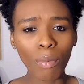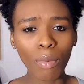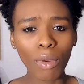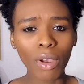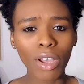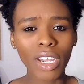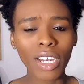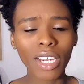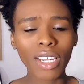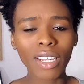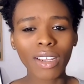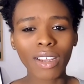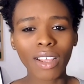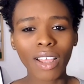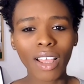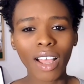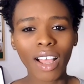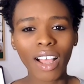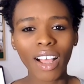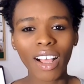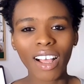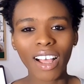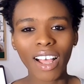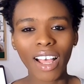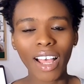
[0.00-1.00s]
But
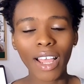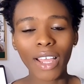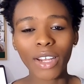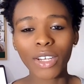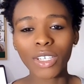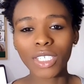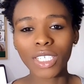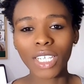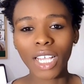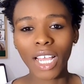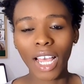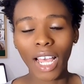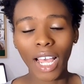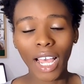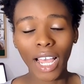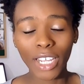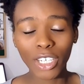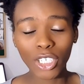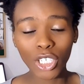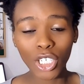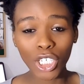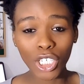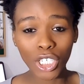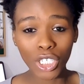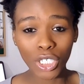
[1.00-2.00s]
I just
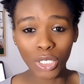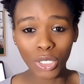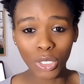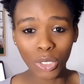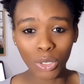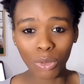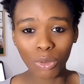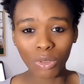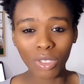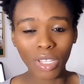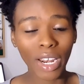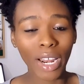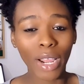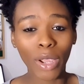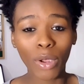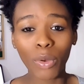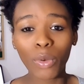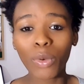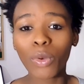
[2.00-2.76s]
knew that I